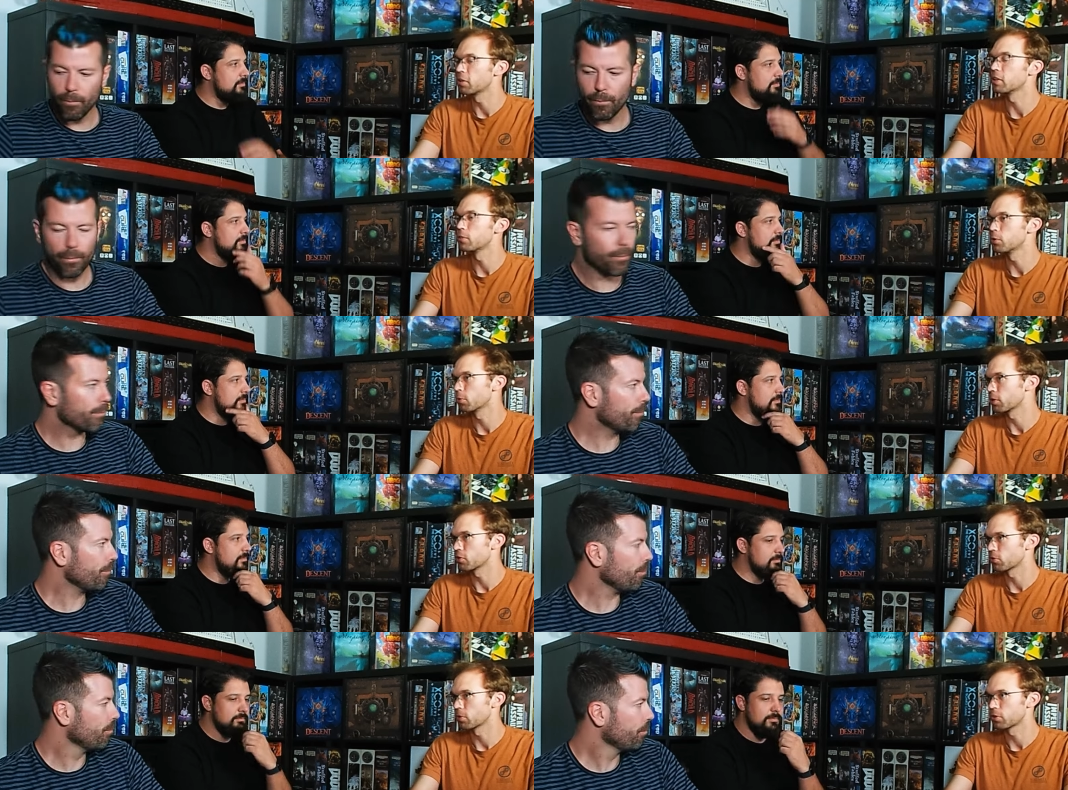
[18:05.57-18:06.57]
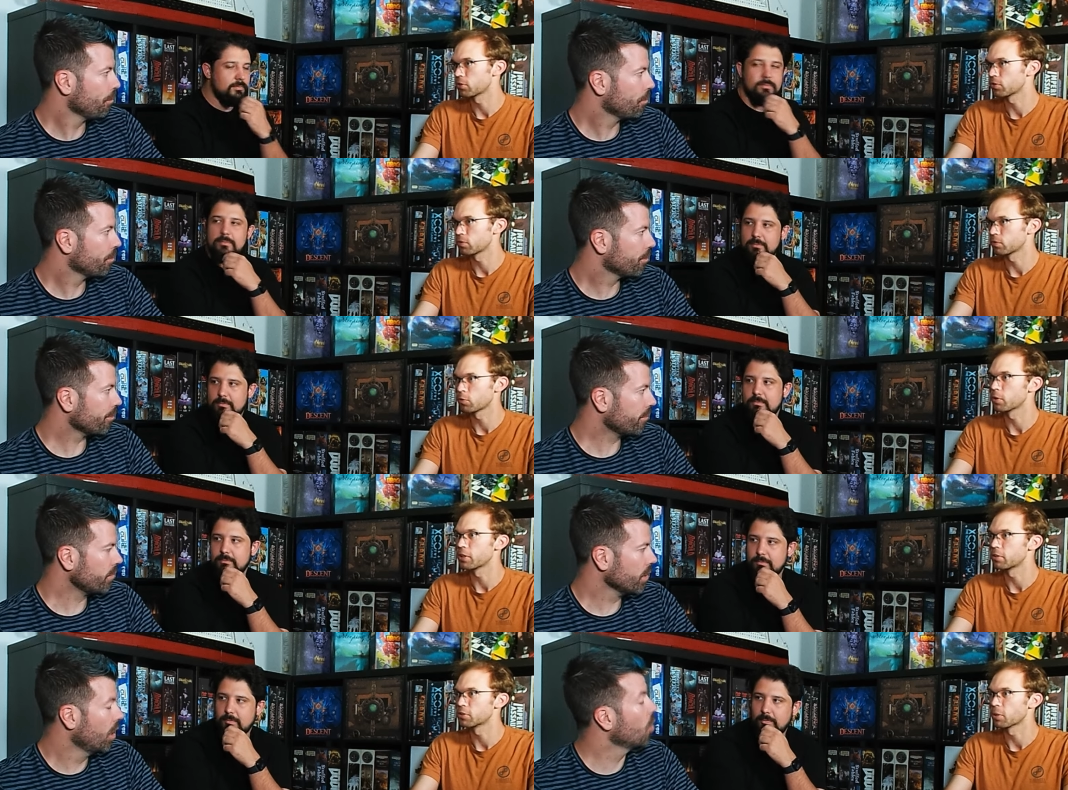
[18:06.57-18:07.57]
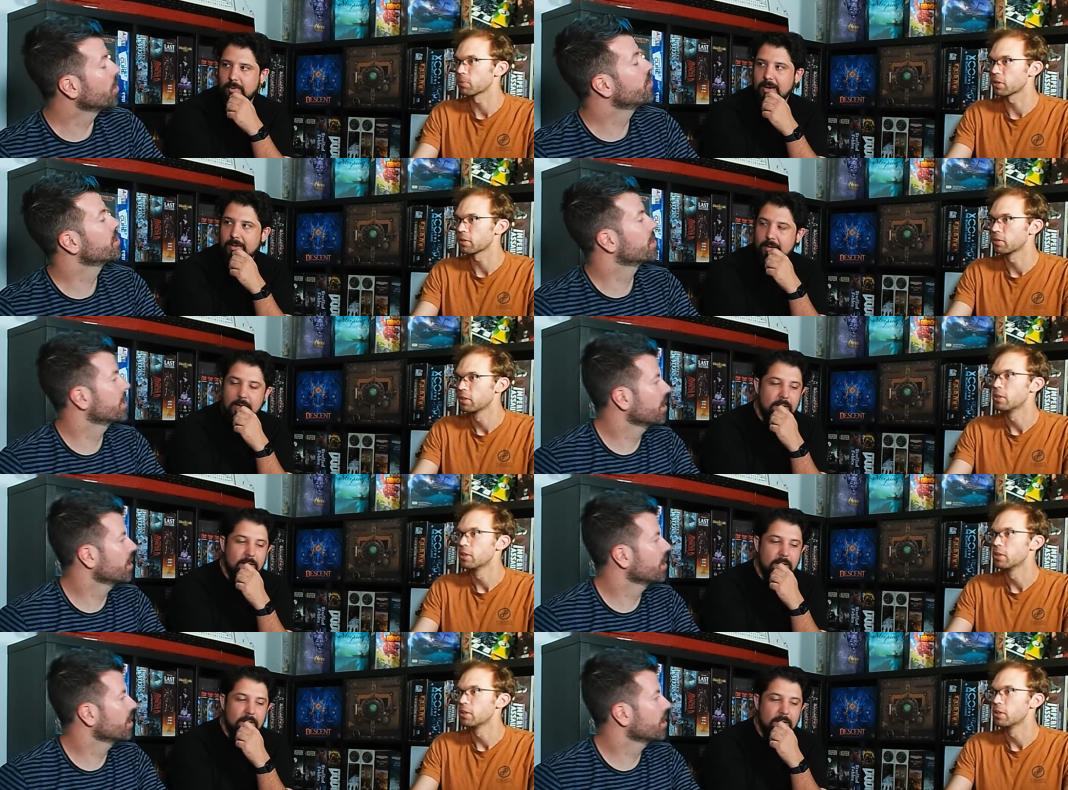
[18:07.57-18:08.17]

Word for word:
Speaker 1: I'll give you a resource for it or something. Oh, interesting.